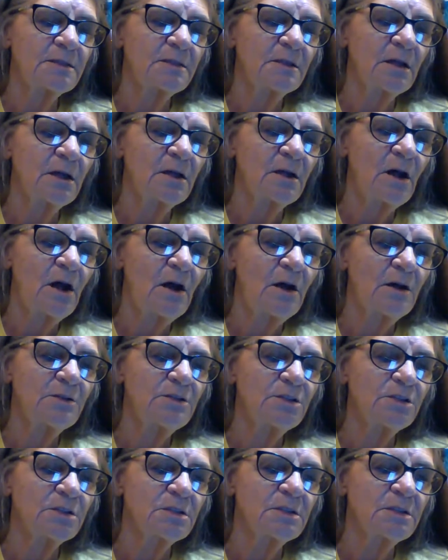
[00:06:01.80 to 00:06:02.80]

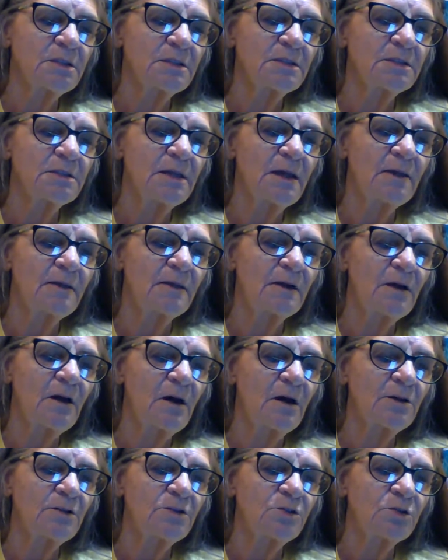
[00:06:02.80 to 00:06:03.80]
unconsciousness that the
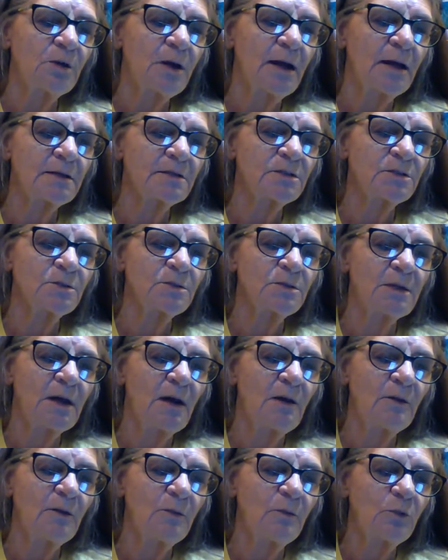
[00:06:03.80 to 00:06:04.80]
contrast was all
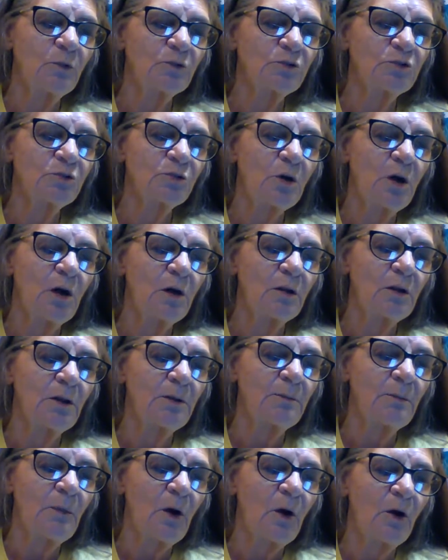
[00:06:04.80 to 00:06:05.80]
the more strongly
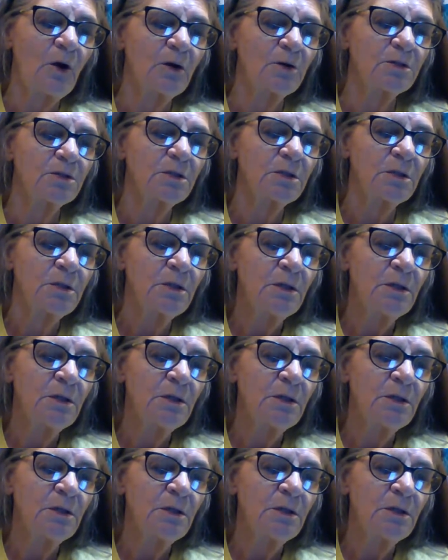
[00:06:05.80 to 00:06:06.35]
marked